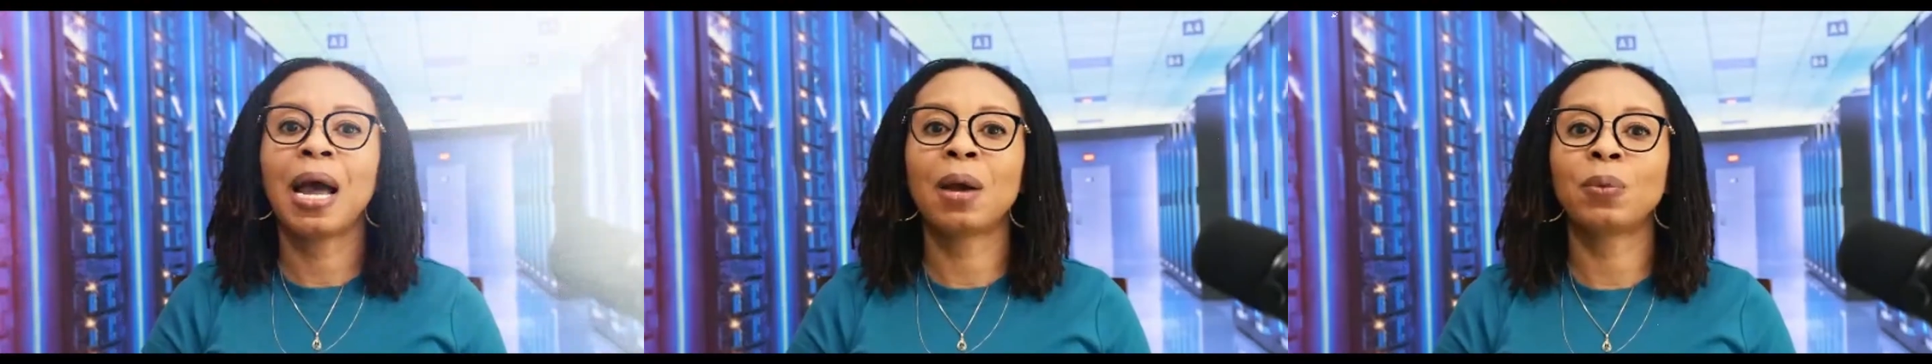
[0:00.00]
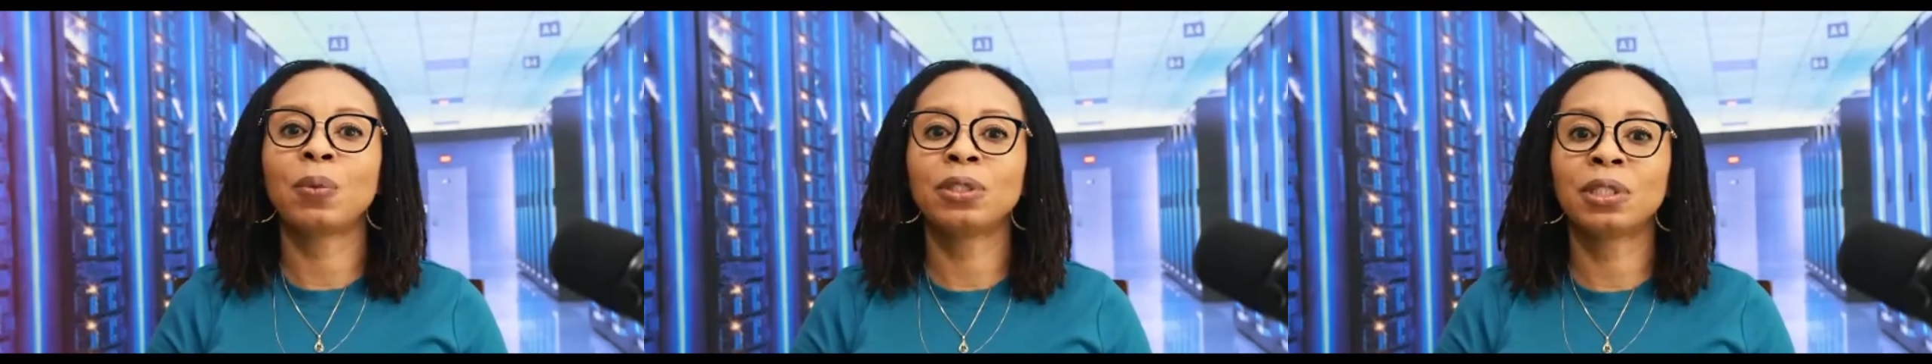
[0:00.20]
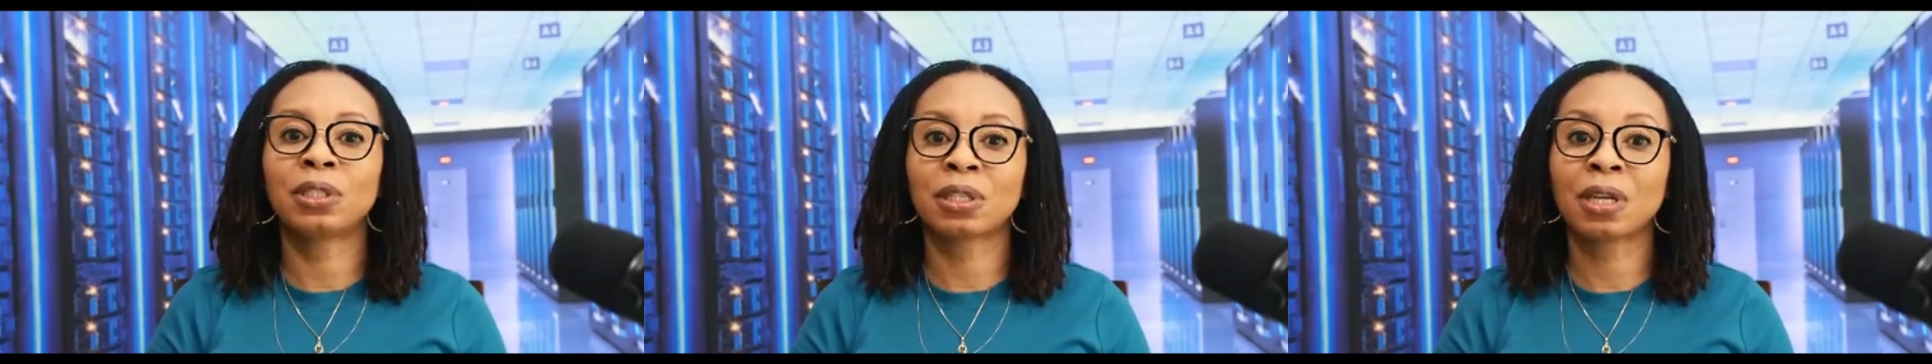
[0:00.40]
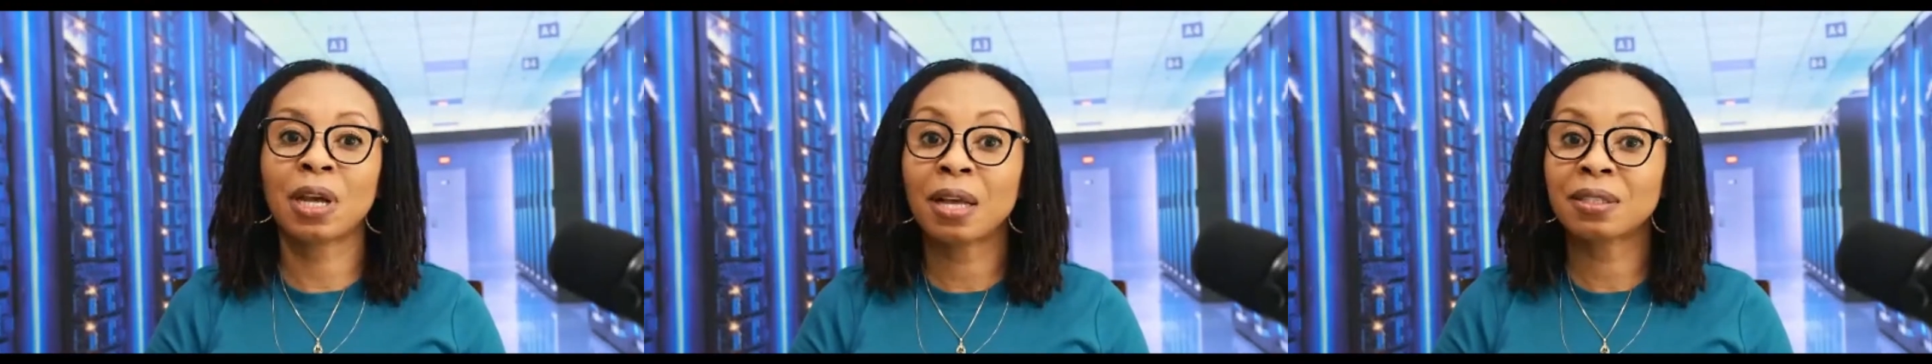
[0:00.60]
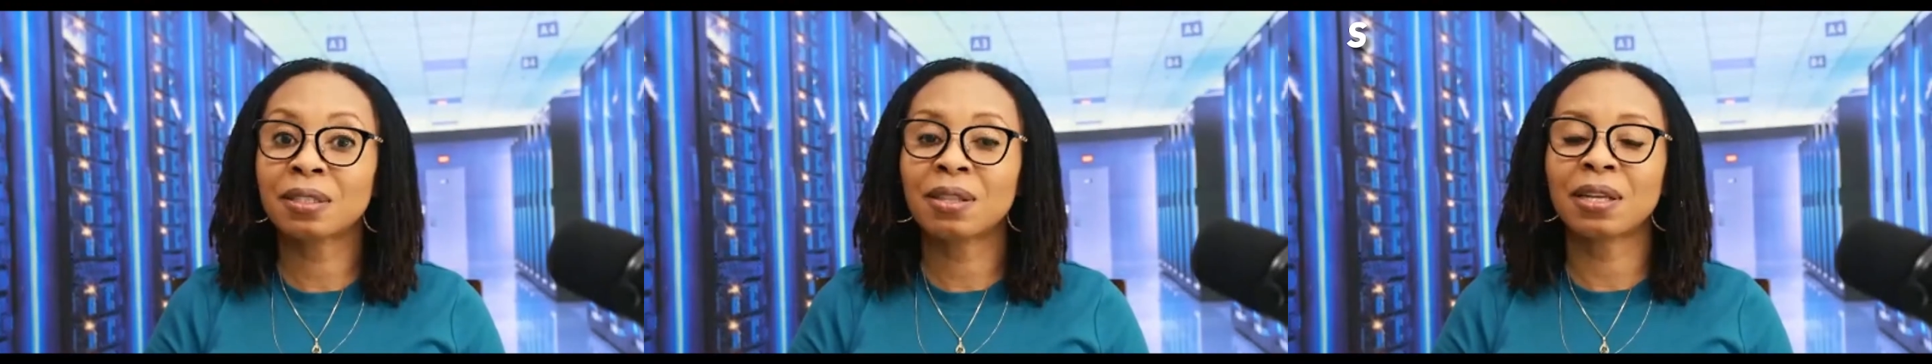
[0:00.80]
will
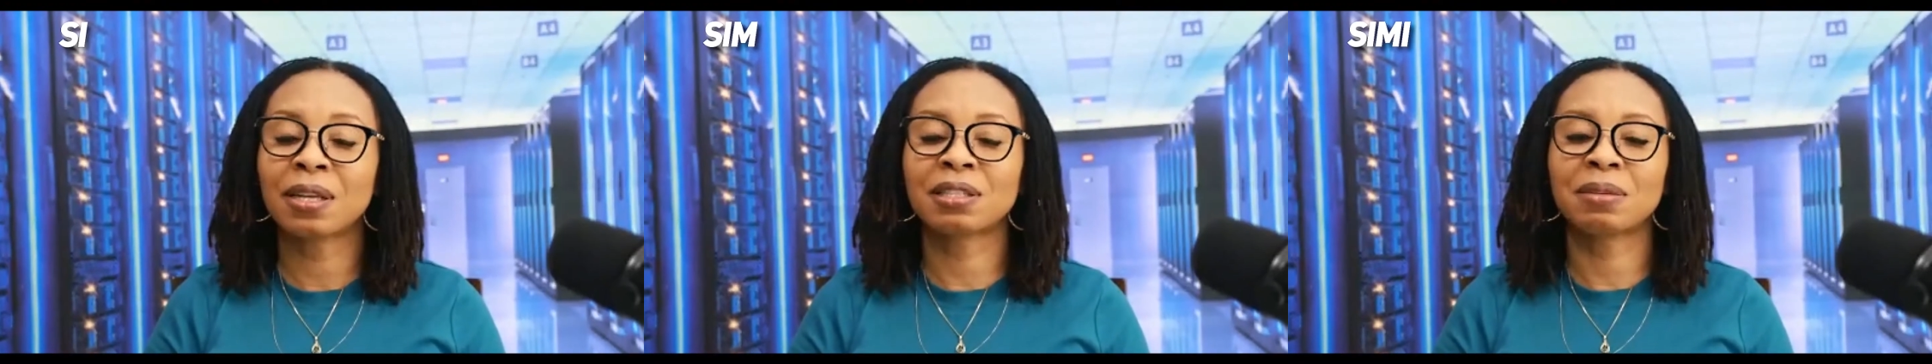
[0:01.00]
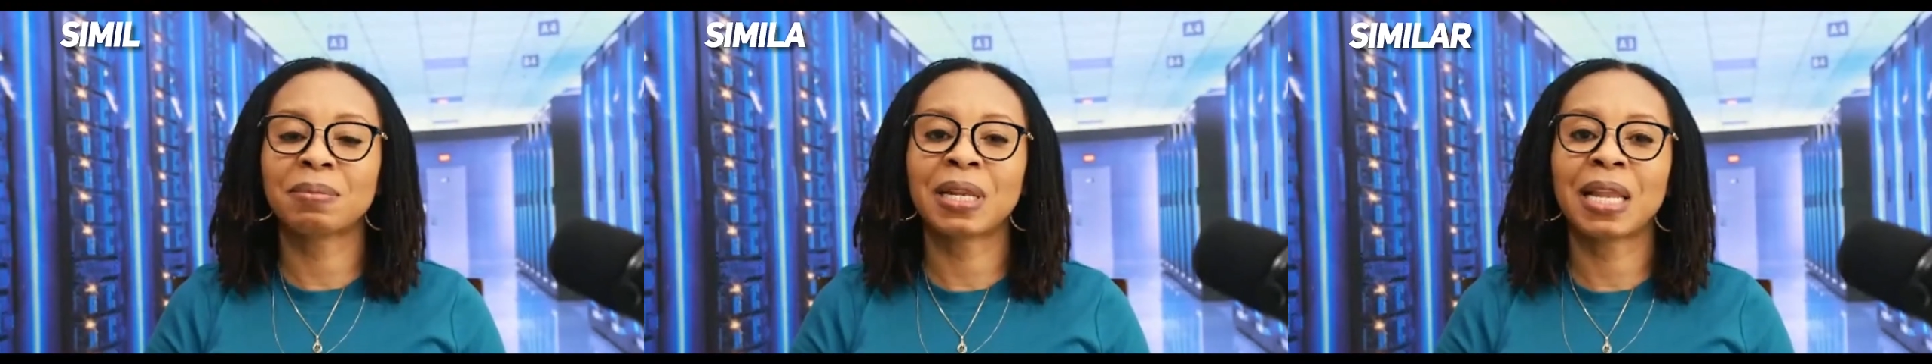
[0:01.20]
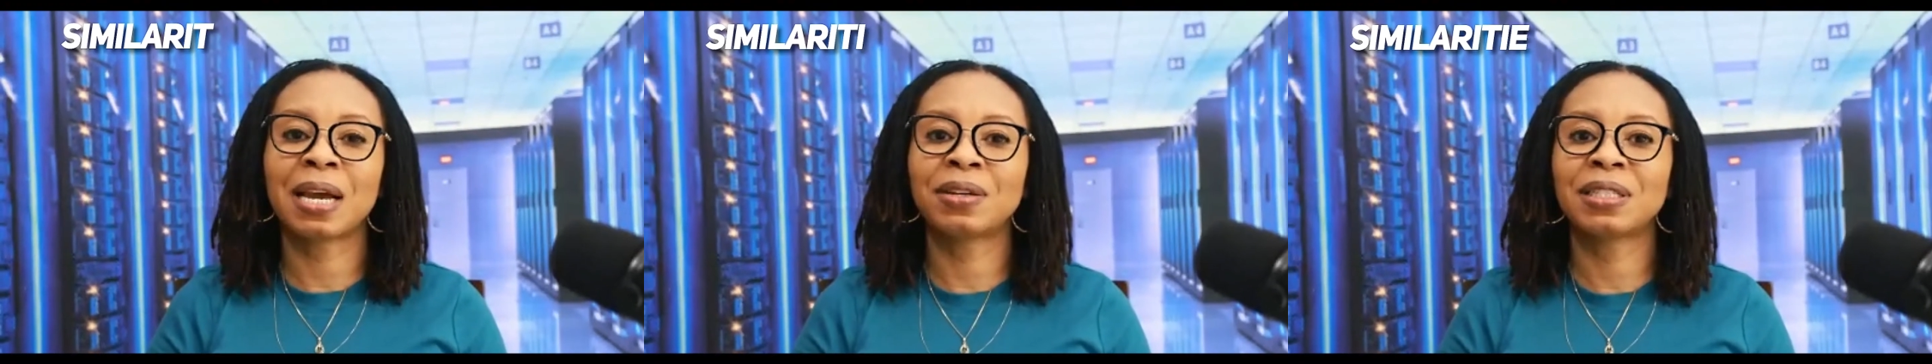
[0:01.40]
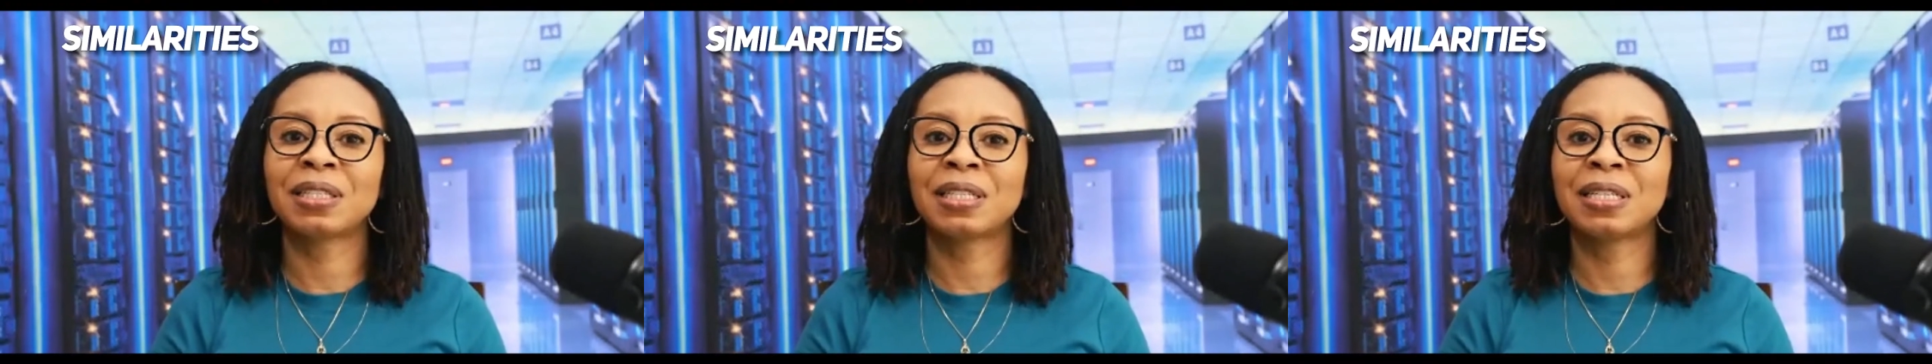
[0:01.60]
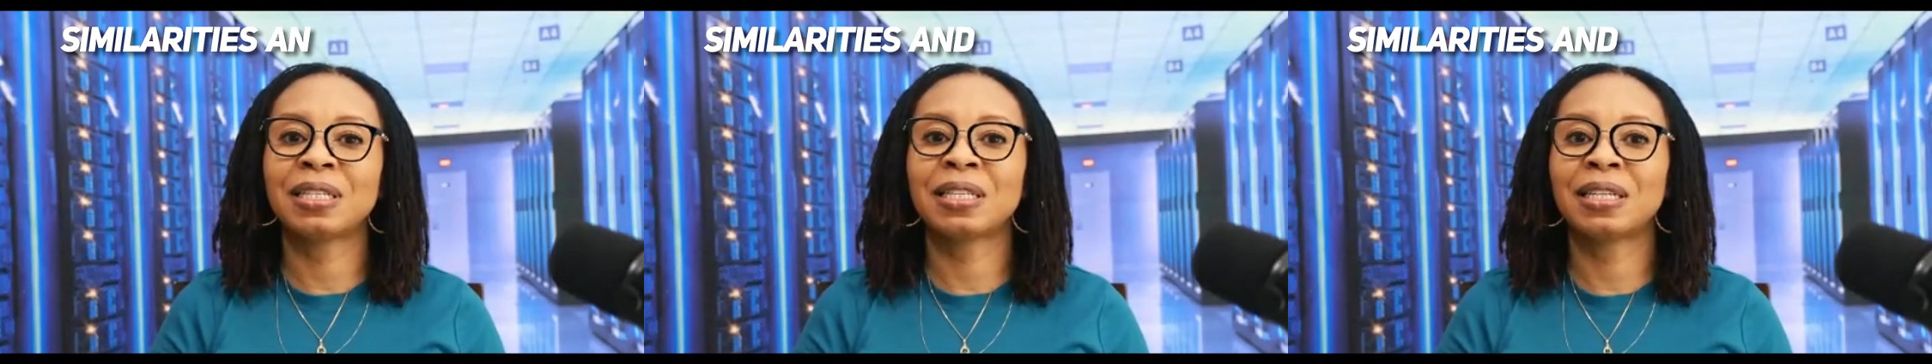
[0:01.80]
discuss their similarities